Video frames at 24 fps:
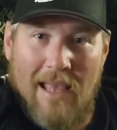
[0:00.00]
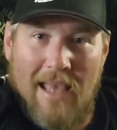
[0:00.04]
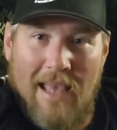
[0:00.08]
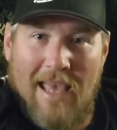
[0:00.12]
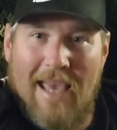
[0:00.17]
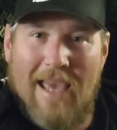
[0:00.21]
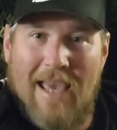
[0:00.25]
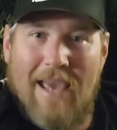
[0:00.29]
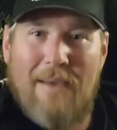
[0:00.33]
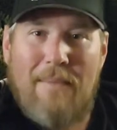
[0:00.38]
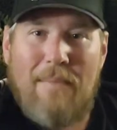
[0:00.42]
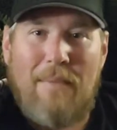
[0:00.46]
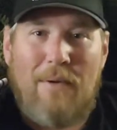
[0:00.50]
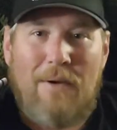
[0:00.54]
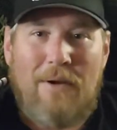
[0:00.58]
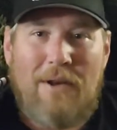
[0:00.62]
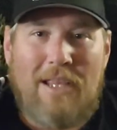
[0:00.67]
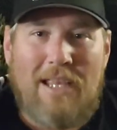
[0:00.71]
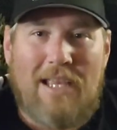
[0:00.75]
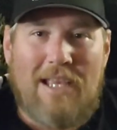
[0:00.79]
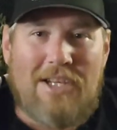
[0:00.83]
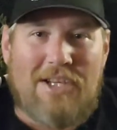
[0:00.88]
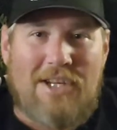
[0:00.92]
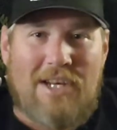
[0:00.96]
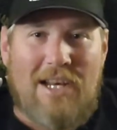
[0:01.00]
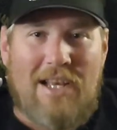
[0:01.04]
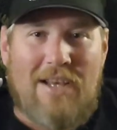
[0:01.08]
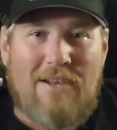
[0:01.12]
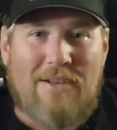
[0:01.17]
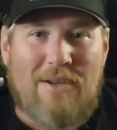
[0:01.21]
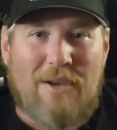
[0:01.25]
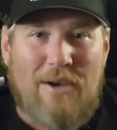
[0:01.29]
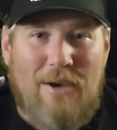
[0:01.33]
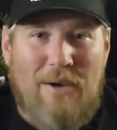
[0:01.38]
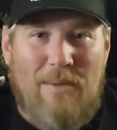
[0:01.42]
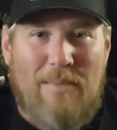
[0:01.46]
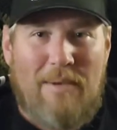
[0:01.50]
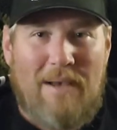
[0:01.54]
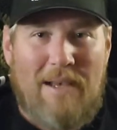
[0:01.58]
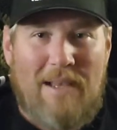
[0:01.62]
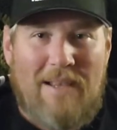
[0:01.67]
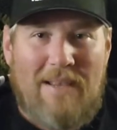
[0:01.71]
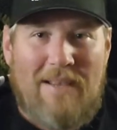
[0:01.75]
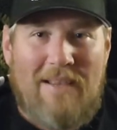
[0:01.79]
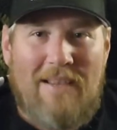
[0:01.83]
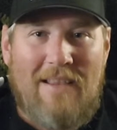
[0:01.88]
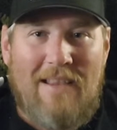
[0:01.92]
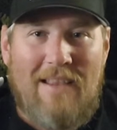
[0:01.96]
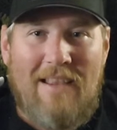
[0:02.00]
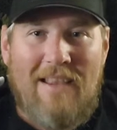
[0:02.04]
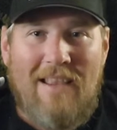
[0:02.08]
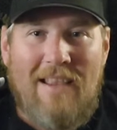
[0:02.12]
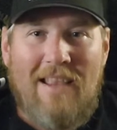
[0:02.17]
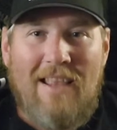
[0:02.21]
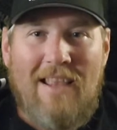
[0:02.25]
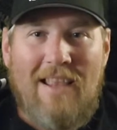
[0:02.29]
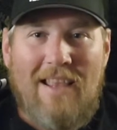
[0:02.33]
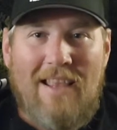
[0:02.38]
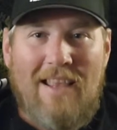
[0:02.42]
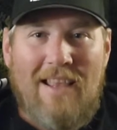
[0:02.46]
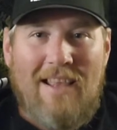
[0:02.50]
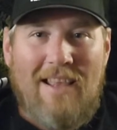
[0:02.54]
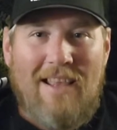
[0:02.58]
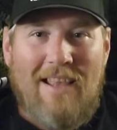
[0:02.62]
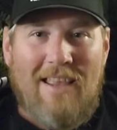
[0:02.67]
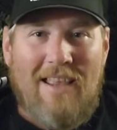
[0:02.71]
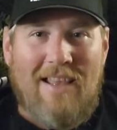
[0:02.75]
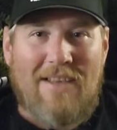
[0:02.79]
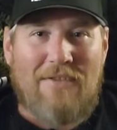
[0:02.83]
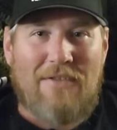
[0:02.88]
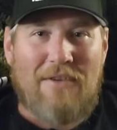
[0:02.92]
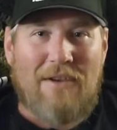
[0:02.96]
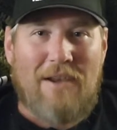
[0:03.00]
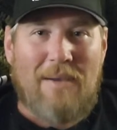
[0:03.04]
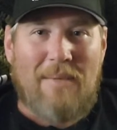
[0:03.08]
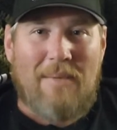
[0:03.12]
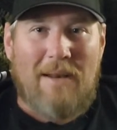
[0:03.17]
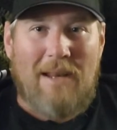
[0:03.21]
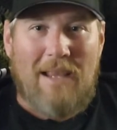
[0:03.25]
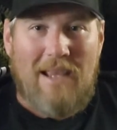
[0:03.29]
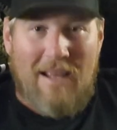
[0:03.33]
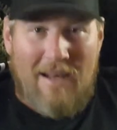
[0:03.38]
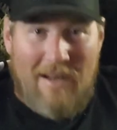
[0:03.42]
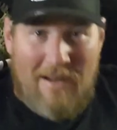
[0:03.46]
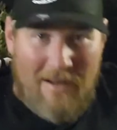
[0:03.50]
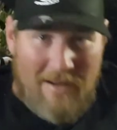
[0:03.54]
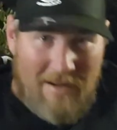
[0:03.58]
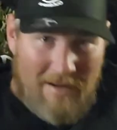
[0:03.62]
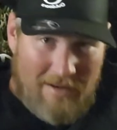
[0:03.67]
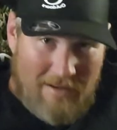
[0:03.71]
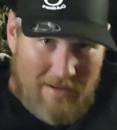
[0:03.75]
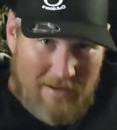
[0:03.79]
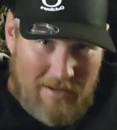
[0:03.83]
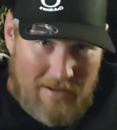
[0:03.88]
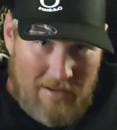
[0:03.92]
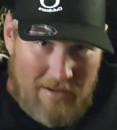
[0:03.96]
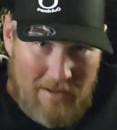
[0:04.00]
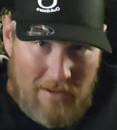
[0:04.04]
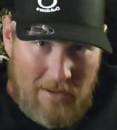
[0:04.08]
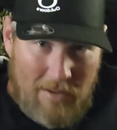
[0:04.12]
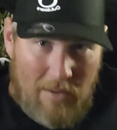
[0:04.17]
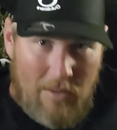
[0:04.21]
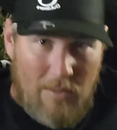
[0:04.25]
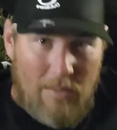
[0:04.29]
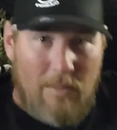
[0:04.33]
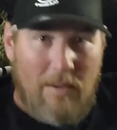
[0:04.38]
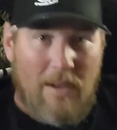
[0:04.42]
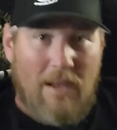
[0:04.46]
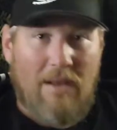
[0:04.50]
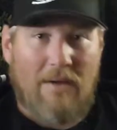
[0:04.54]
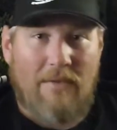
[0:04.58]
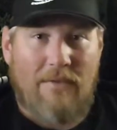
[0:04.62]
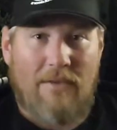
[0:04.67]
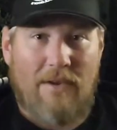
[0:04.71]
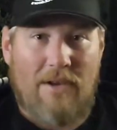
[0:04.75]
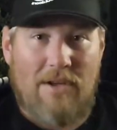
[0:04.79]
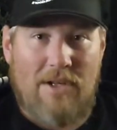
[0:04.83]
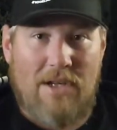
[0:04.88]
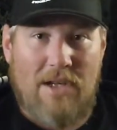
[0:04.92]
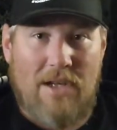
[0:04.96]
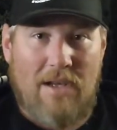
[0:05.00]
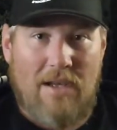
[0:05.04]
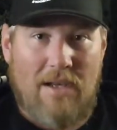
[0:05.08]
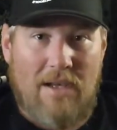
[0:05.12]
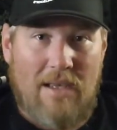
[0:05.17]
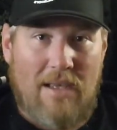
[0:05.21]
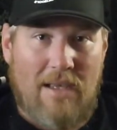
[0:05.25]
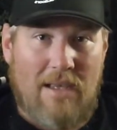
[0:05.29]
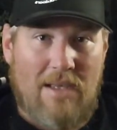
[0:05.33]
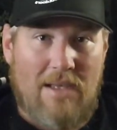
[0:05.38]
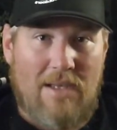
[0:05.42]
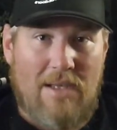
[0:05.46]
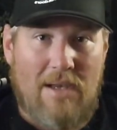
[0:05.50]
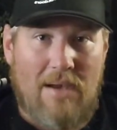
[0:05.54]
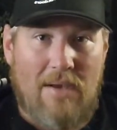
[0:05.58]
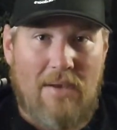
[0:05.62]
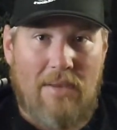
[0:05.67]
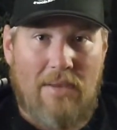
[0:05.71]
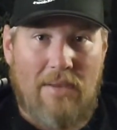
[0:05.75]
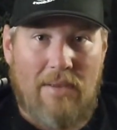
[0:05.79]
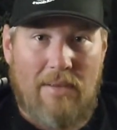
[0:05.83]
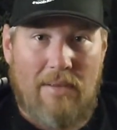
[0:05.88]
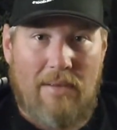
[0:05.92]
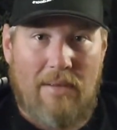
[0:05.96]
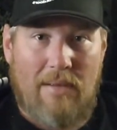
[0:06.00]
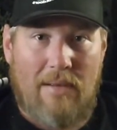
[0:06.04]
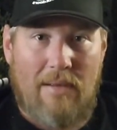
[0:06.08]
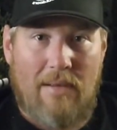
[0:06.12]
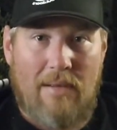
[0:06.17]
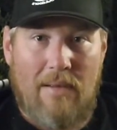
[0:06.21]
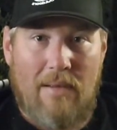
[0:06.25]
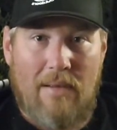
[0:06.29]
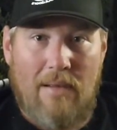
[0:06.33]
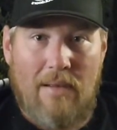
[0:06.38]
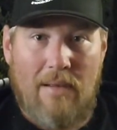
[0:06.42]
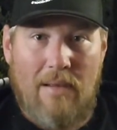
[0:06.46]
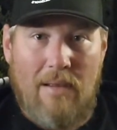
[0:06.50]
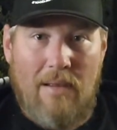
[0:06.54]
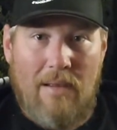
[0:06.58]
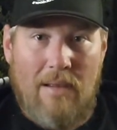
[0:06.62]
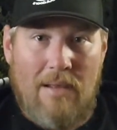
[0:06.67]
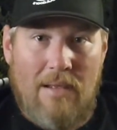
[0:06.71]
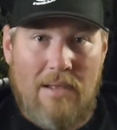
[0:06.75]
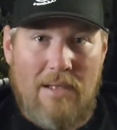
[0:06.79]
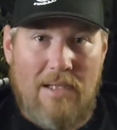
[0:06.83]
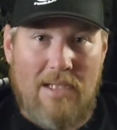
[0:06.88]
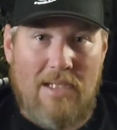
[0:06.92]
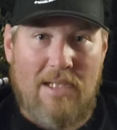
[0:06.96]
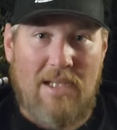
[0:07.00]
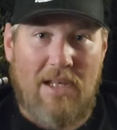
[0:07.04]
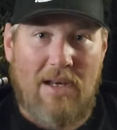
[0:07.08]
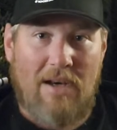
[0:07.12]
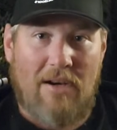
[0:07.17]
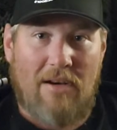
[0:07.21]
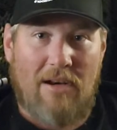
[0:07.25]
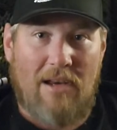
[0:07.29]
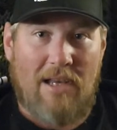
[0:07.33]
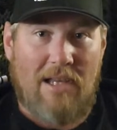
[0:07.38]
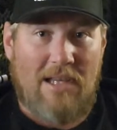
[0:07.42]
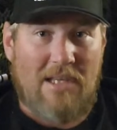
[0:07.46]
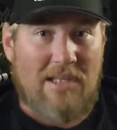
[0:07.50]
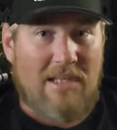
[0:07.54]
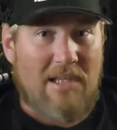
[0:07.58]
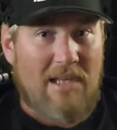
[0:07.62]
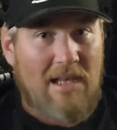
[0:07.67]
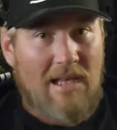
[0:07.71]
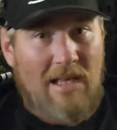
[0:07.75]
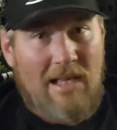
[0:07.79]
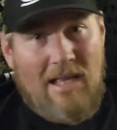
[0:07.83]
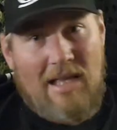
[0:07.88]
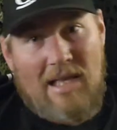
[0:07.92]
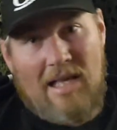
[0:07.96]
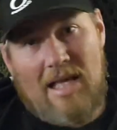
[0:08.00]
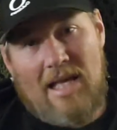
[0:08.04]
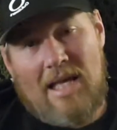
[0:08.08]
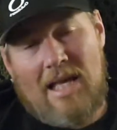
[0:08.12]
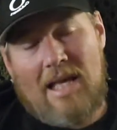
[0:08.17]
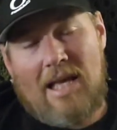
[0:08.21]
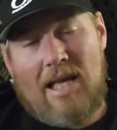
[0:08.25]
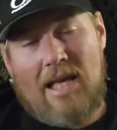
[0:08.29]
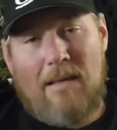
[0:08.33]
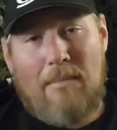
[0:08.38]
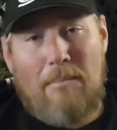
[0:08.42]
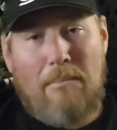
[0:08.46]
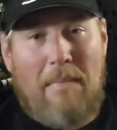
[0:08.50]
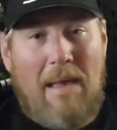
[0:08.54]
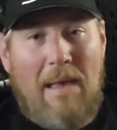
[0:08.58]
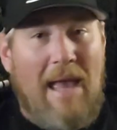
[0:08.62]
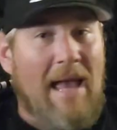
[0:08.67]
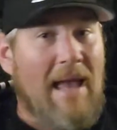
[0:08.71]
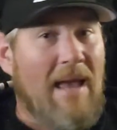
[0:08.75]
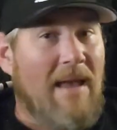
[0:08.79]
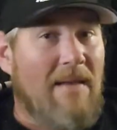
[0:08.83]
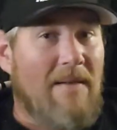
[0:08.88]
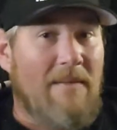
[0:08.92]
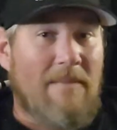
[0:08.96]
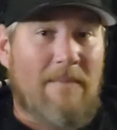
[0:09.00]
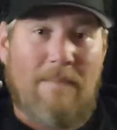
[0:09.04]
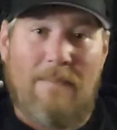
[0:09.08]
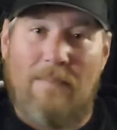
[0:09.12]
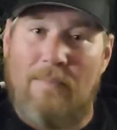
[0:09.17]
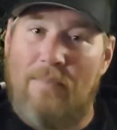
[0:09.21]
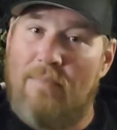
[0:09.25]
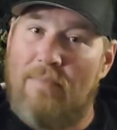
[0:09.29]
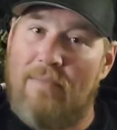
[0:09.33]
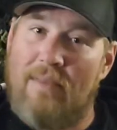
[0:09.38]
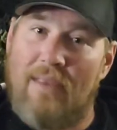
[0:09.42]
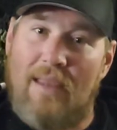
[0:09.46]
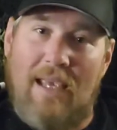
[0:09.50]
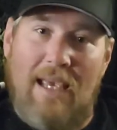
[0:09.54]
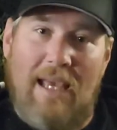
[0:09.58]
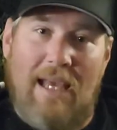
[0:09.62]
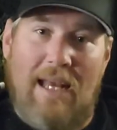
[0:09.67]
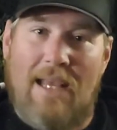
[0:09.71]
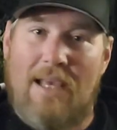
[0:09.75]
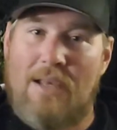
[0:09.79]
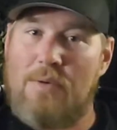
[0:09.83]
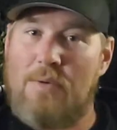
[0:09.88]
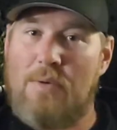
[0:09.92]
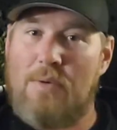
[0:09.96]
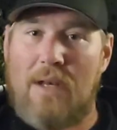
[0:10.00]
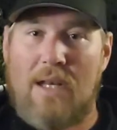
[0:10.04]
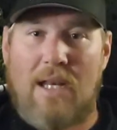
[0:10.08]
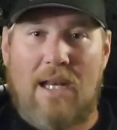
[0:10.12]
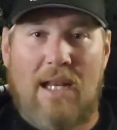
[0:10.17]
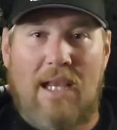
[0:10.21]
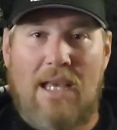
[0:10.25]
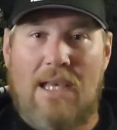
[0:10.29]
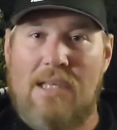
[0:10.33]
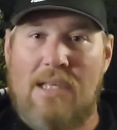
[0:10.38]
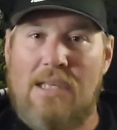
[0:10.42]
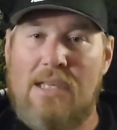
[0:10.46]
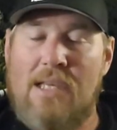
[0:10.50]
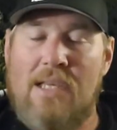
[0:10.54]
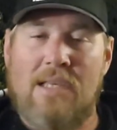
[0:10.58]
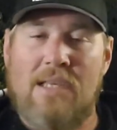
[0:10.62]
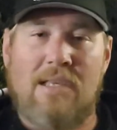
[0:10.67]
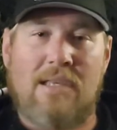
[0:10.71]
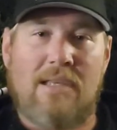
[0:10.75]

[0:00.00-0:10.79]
Hey, Bone Addiction, how's it going, bud? Thanks for coming in. Cold weather fishing in the south, huh? 60 degrees. Matt, it is what it is.